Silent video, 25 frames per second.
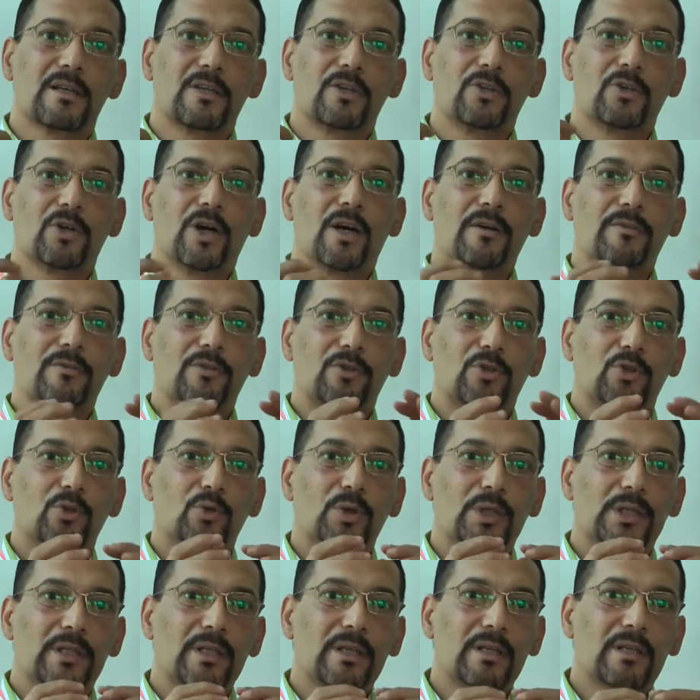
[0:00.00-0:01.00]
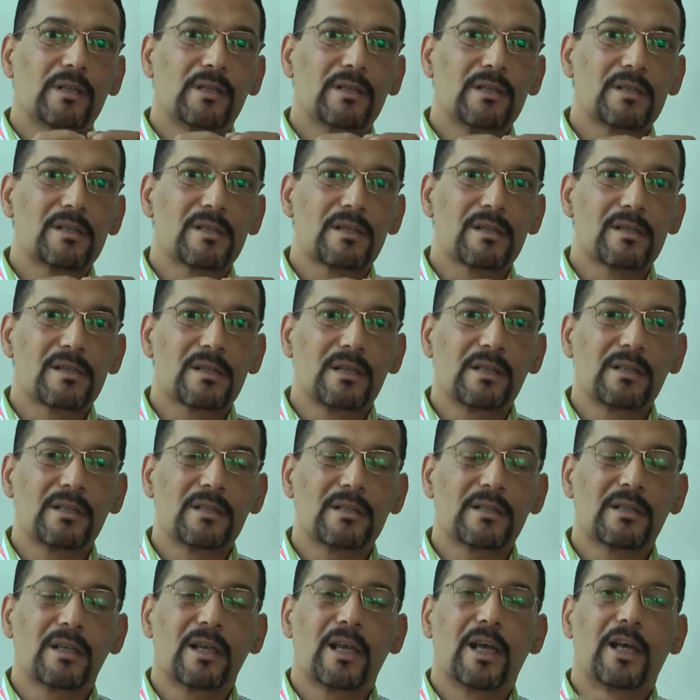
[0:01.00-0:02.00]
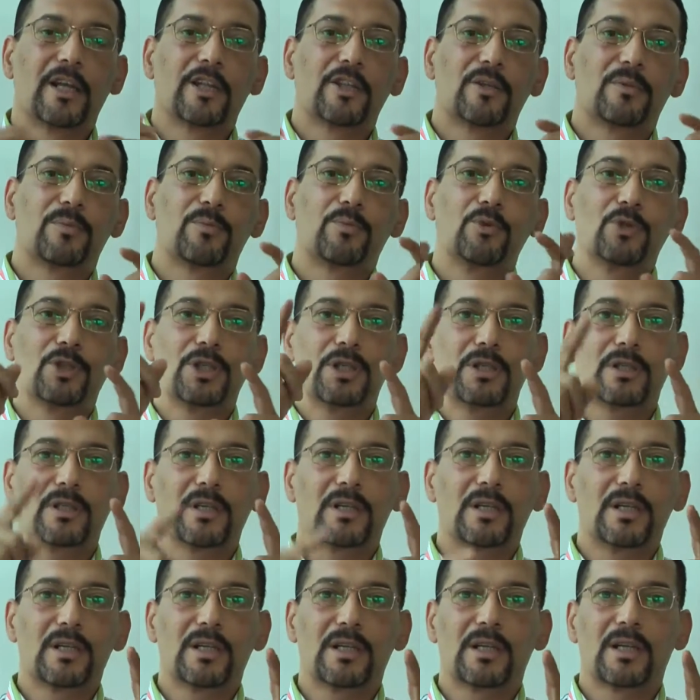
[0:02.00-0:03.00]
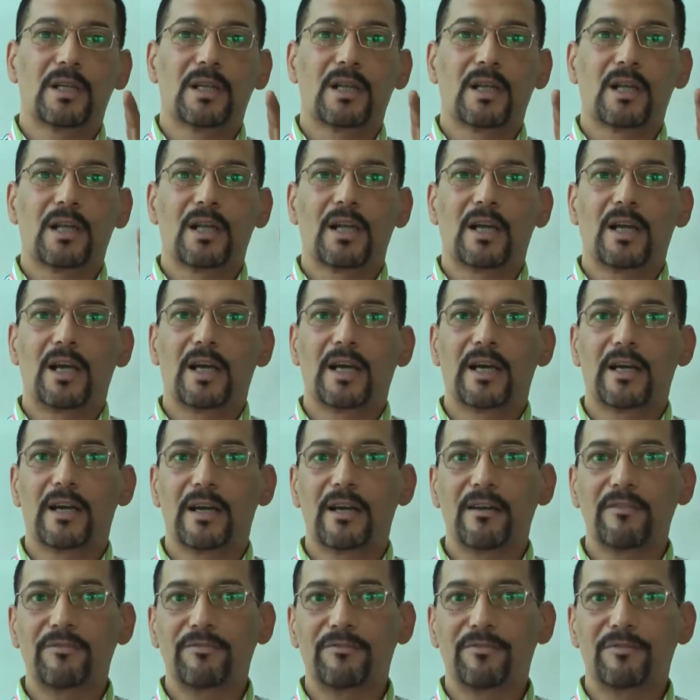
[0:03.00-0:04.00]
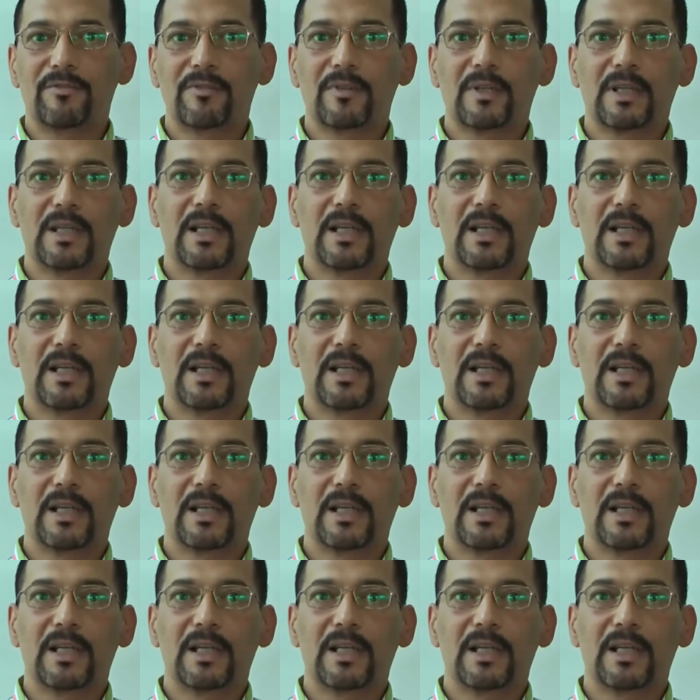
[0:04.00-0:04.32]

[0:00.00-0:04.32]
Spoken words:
you will take this result and put it in a graph